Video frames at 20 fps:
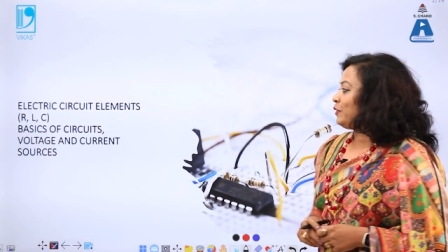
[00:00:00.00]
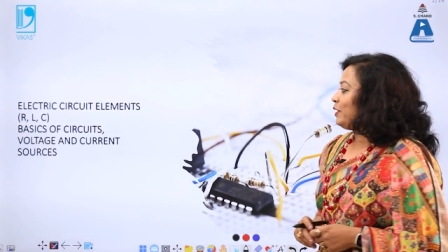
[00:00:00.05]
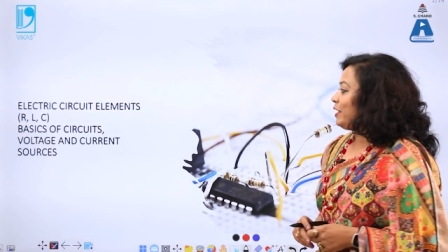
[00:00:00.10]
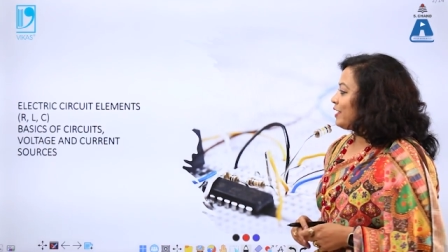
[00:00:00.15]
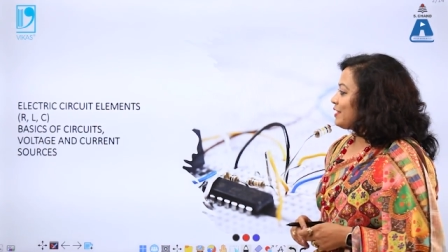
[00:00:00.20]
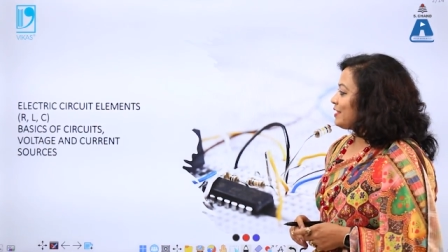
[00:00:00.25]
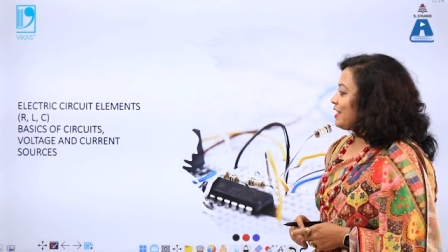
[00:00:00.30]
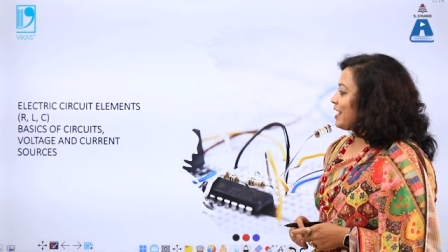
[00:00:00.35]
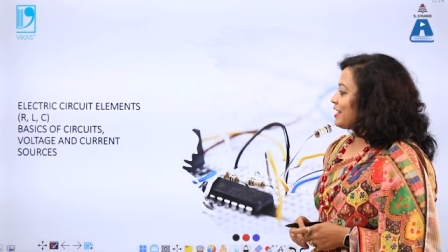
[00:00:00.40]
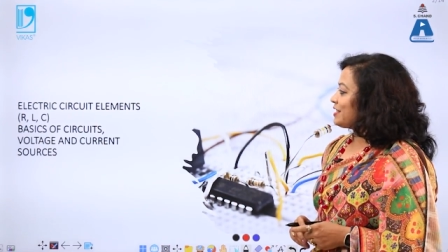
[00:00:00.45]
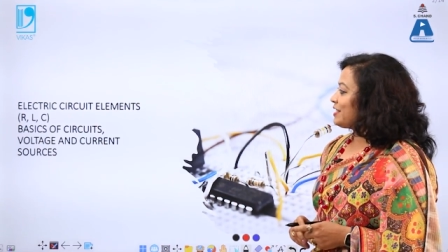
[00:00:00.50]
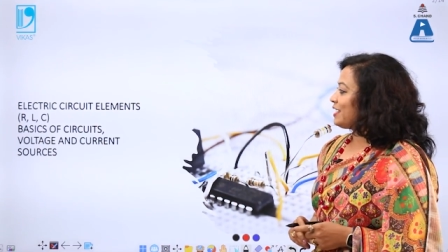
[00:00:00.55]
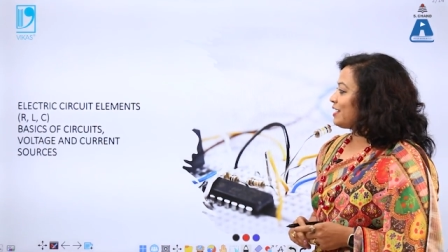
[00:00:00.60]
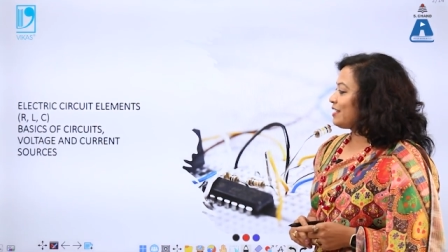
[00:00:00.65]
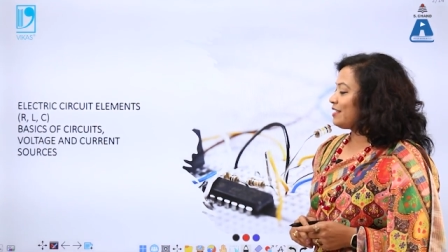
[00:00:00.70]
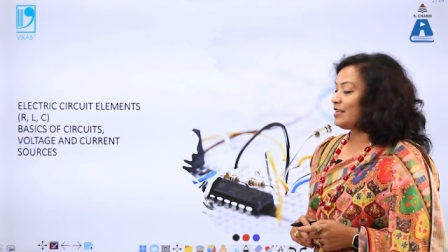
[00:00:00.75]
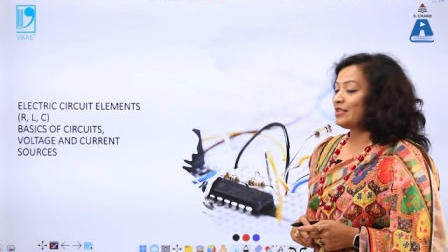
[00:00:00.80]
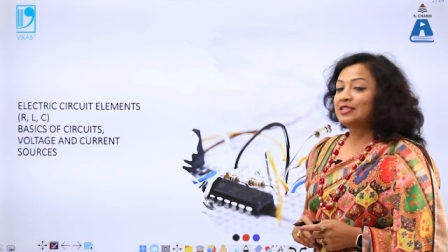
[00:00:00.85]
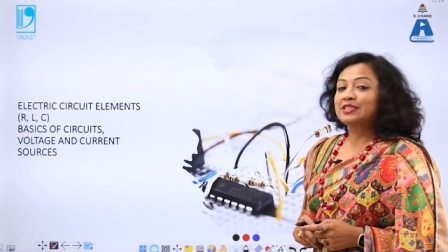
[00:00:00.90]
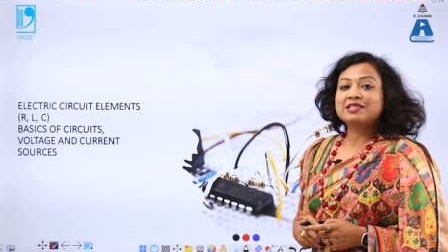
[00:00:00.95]
today's
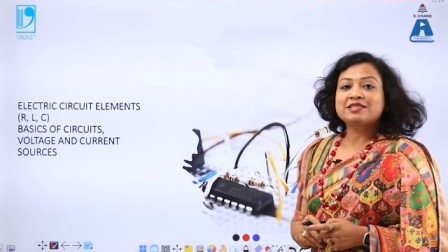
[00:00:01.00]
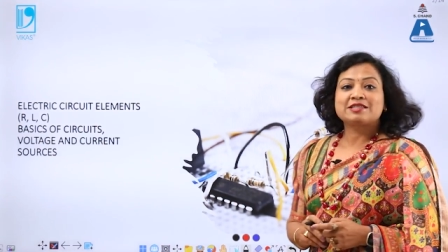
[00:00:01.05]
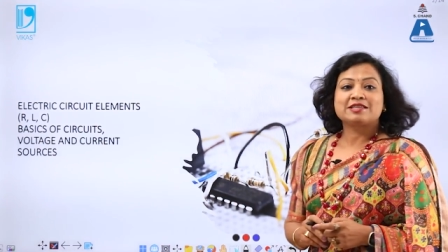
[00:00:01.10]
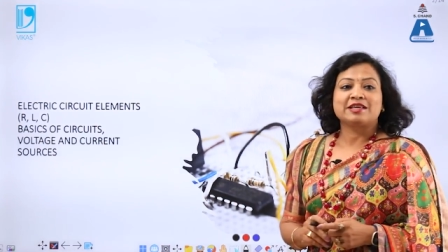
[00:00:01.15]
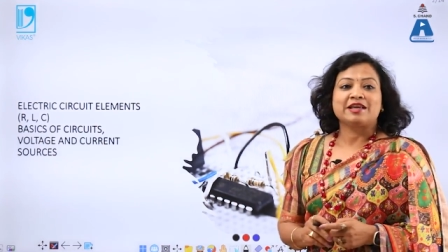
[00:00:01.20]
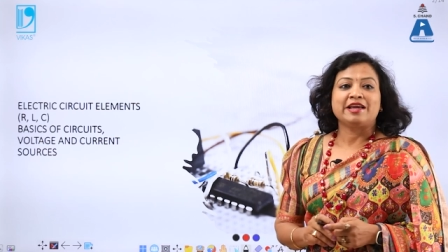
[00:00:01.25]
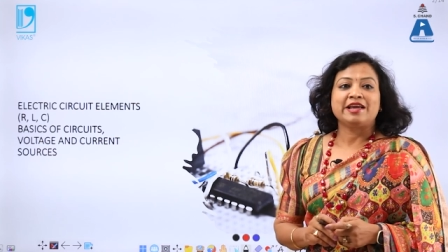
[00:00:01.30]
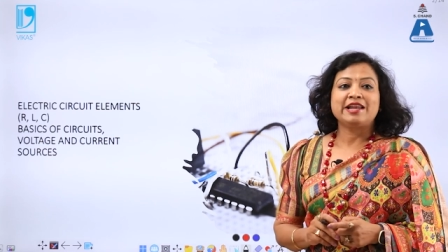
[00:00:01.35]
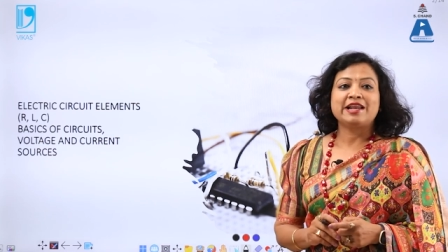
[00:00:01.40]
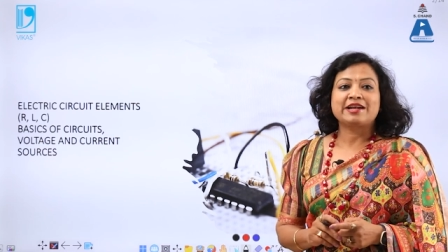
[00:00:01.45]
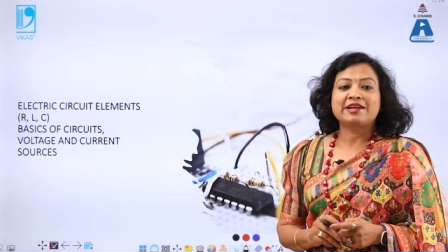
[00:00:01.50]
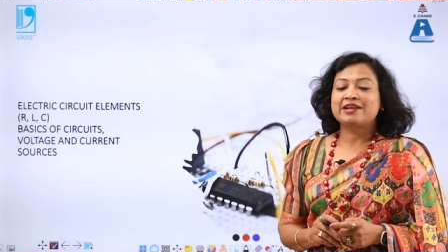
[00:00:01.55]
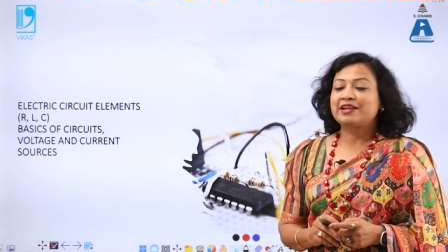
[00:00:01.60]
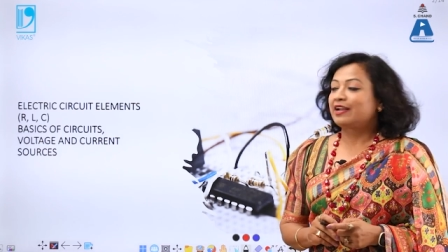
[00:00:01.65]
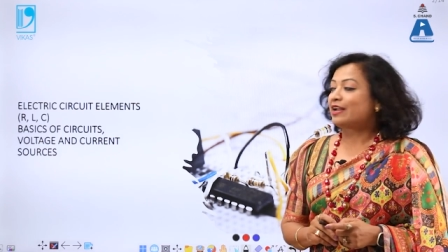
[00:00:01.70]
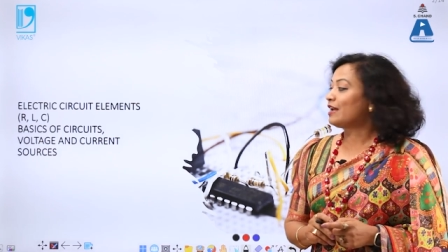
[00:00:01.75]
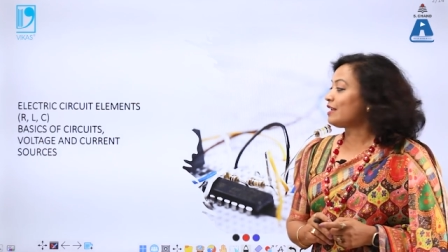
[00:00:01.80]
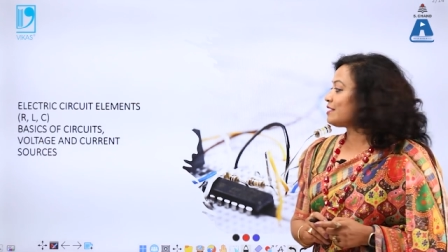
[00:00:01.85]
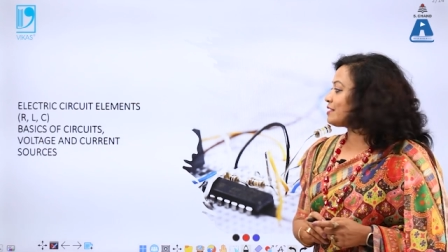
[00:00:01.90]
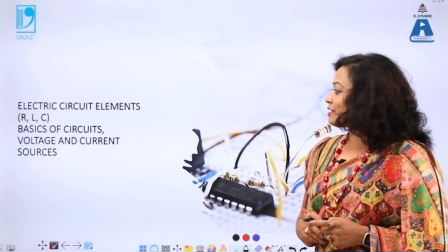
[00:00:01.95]
lecture is
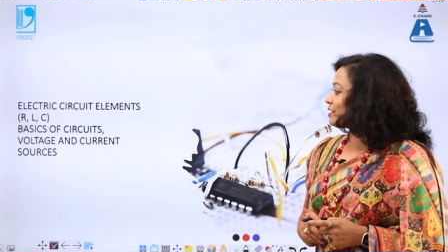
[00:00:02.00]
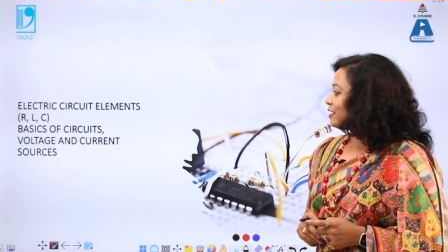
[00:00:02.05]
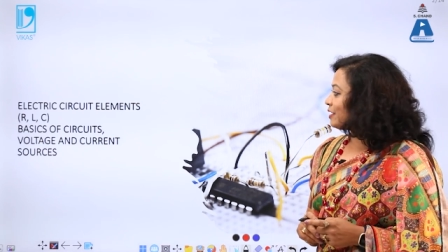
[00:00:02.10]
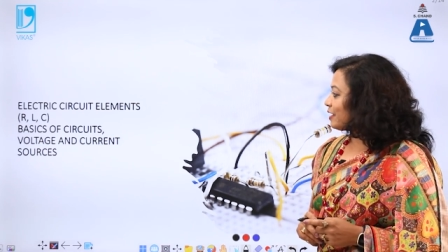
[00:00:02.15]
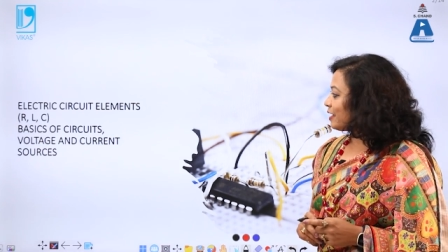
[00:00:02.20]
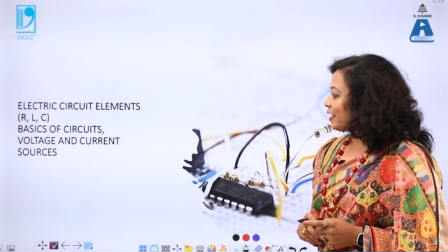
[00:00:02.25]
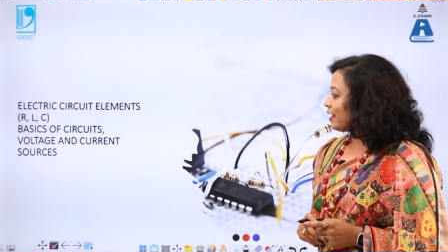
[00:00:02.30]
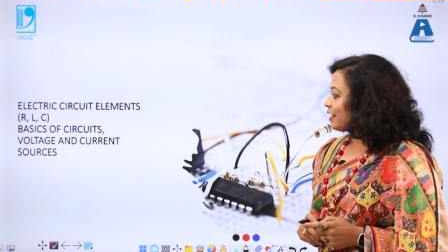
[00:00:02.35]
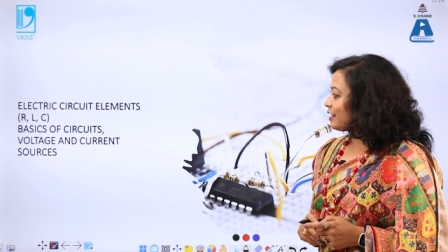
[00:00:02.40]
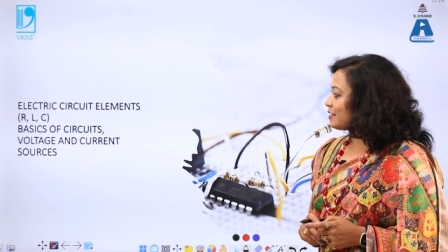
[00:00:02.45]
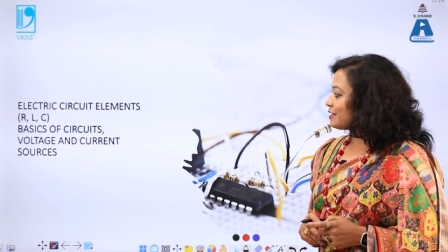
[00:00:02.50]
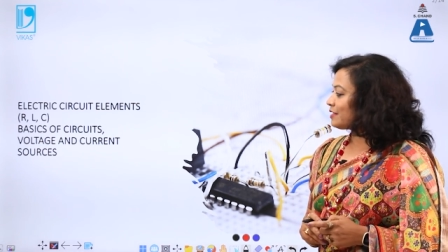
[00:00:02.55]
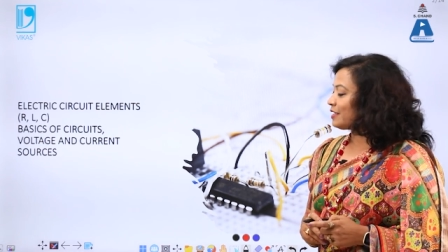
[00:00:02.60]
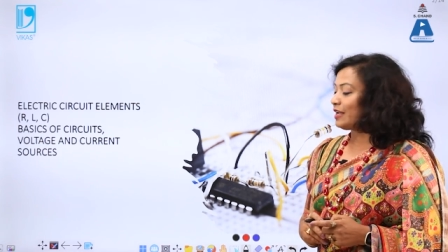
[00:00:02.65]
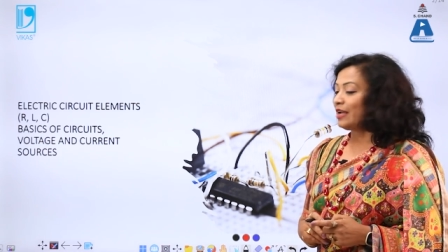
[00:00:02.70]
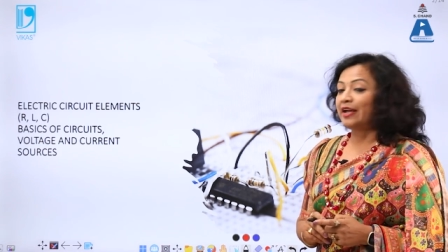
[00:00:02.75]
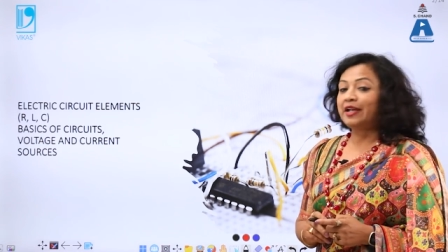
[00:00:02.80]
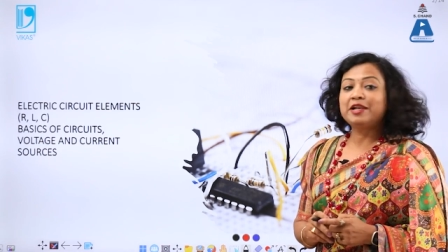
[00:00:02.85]
electrical circuits,